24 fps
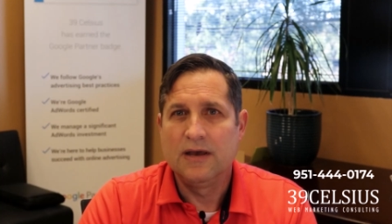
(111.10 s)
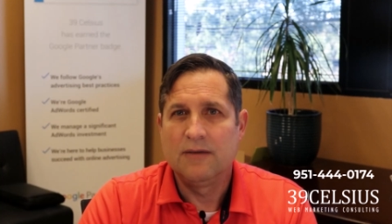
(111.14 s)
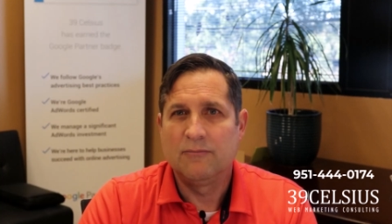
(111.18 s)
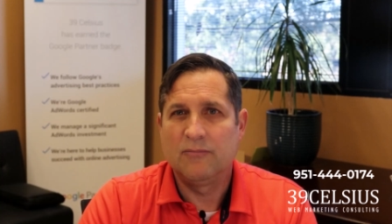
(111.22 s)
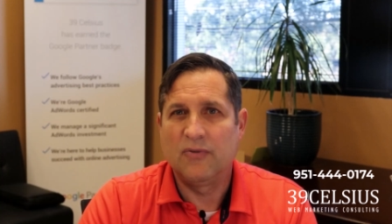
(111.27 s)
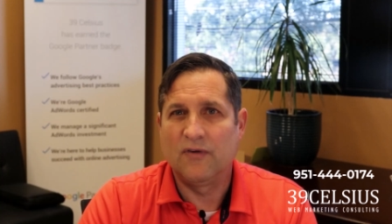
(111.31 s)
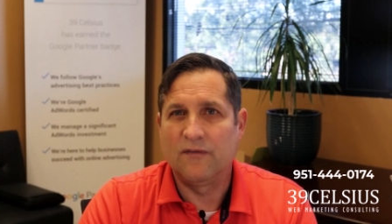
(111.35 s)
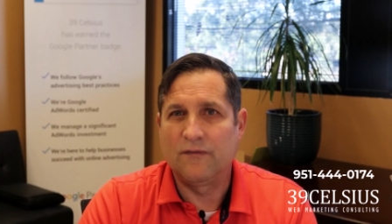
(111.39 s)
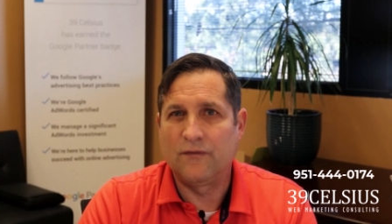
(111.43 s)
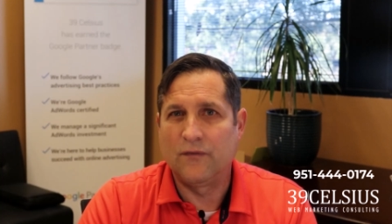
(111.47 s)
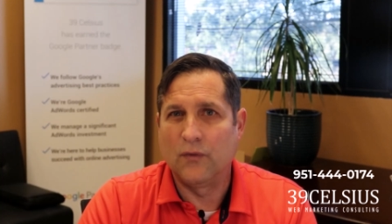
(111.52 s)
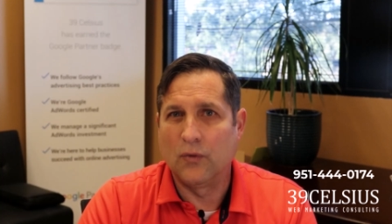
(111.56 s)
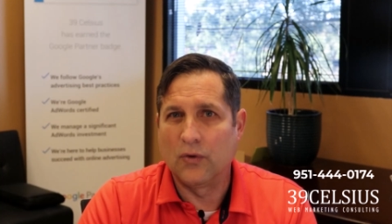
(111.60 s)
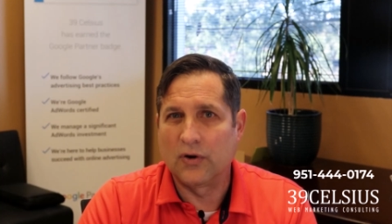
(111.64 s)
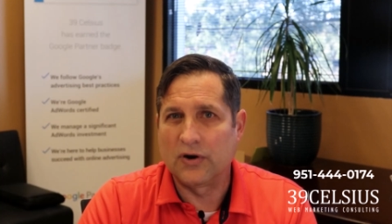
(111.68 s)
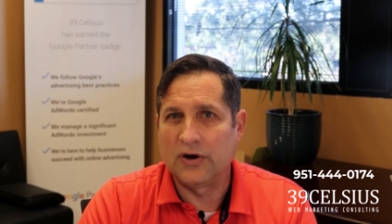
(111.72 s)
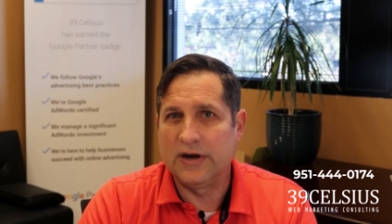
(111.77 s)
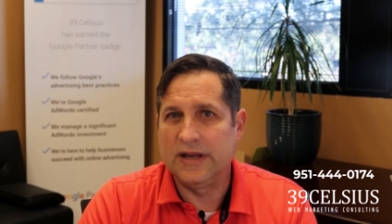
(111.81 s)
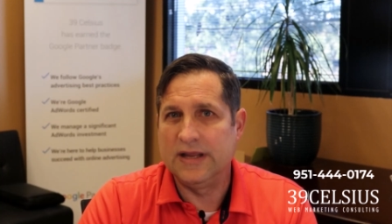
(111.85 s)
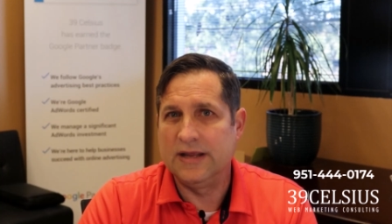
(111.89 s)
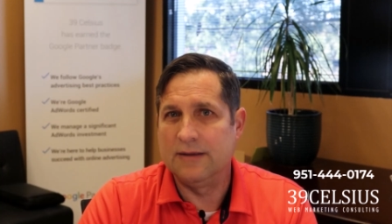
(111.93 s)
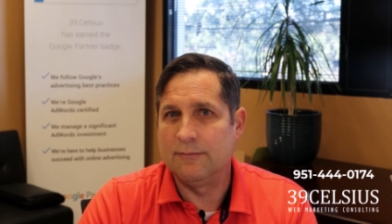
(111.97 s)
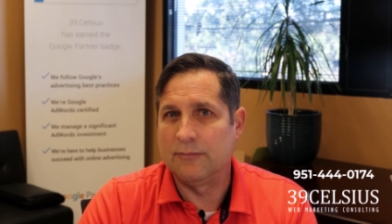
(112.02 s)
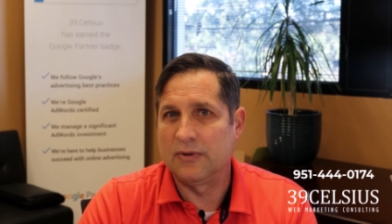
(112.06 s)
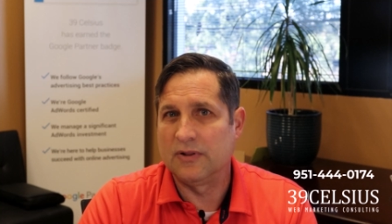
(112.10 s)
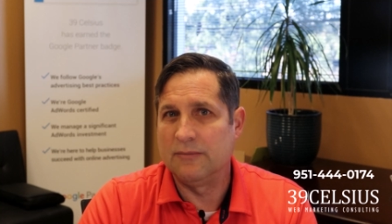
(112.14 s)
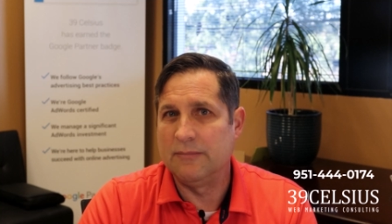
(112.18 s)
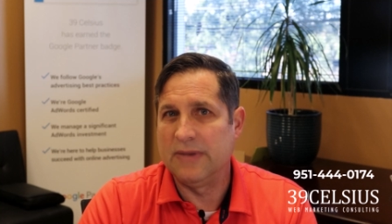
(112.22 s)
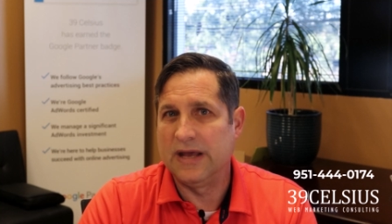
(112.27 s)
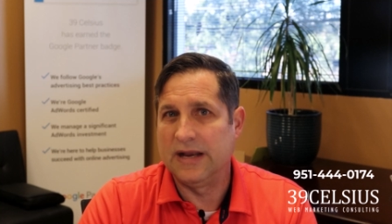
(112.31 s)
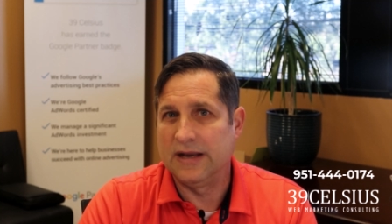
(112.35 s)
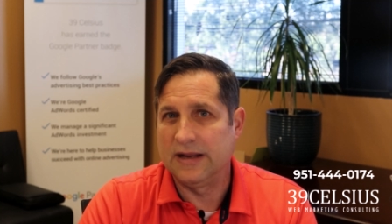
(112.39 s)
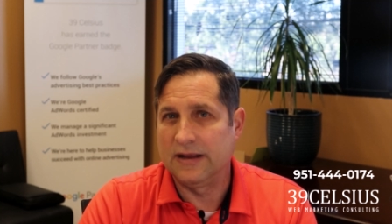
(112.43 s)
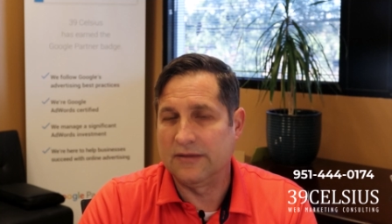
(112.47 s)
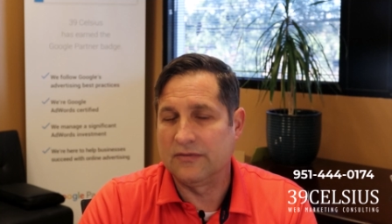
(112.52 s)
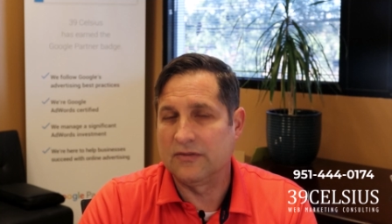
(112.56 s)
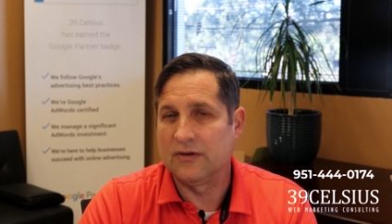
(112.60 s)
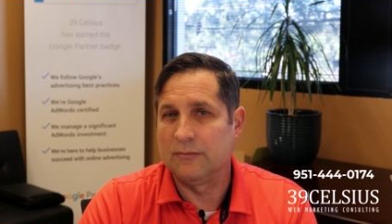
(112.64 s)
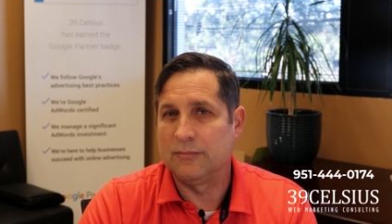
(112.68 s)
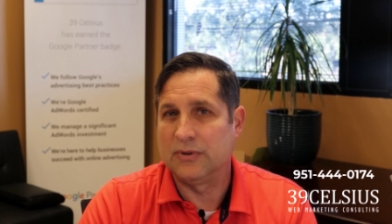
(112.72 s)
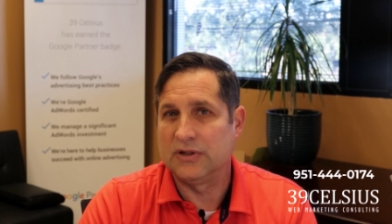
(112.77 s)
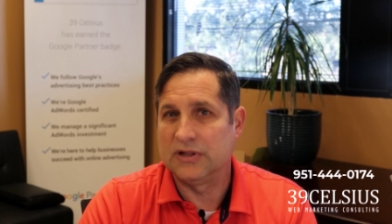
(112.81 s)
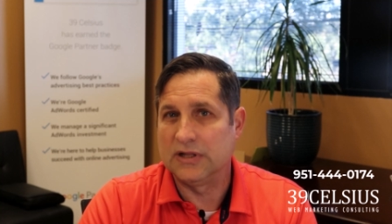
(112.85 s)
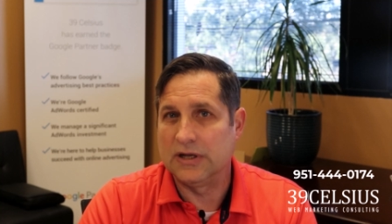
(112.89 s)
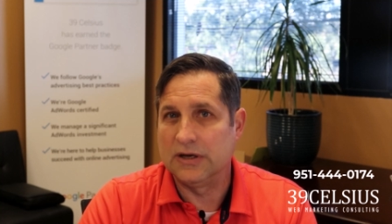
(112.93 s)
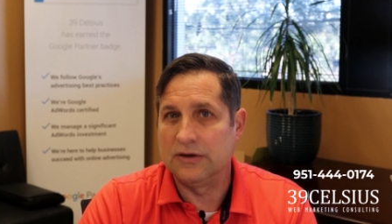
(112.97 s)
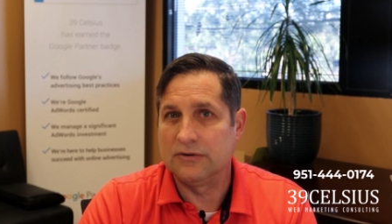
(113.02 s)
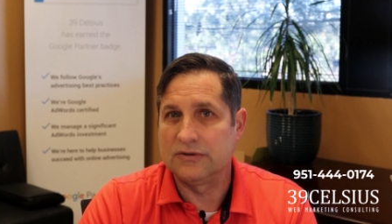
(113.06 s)
before implementing the
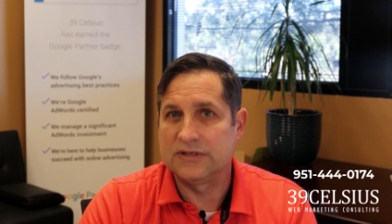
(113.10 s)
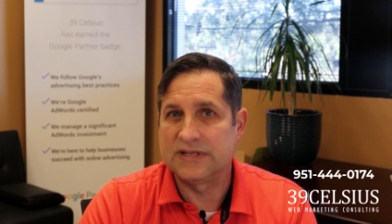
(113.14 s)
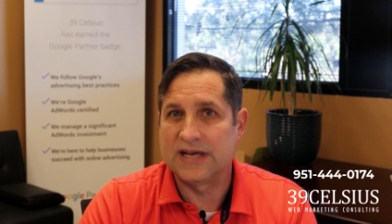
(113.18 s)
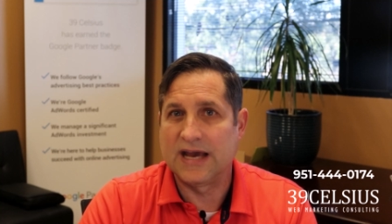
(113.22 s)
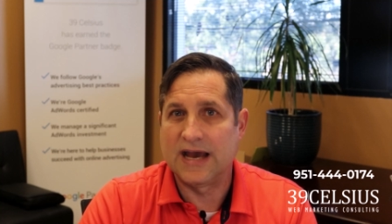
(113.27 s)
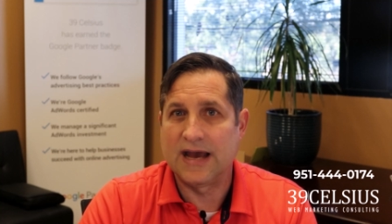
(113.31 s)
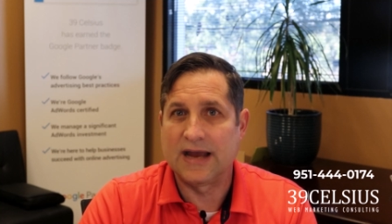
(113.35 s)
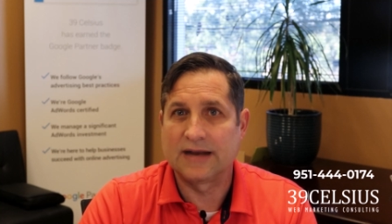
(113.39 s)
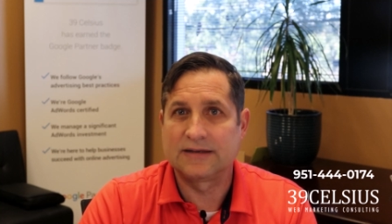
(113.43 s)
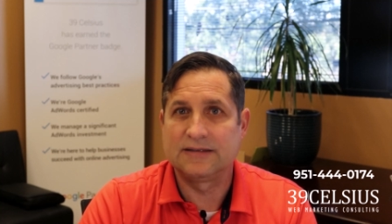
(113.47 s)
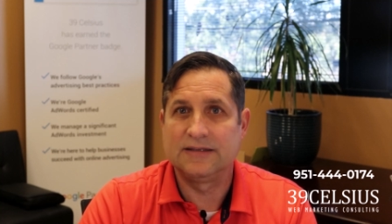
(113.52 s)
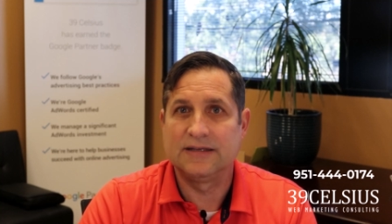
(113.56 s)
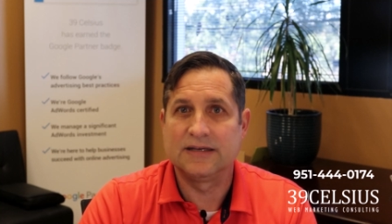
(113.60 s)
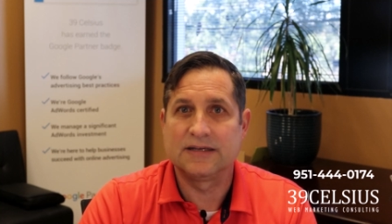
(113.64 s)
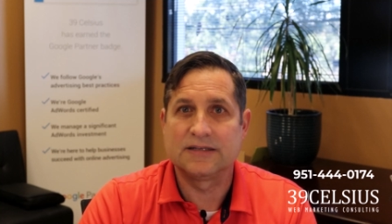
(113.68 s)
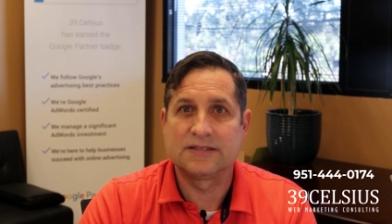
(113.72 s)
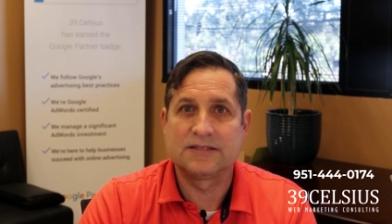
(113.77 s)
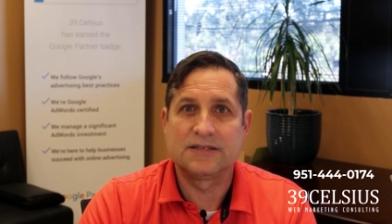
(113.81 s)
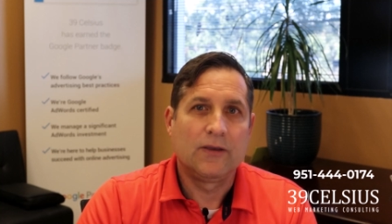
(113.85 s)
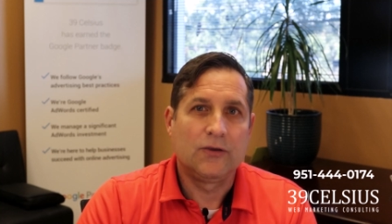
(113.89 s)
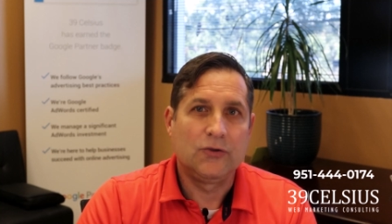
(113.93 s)
below tactics,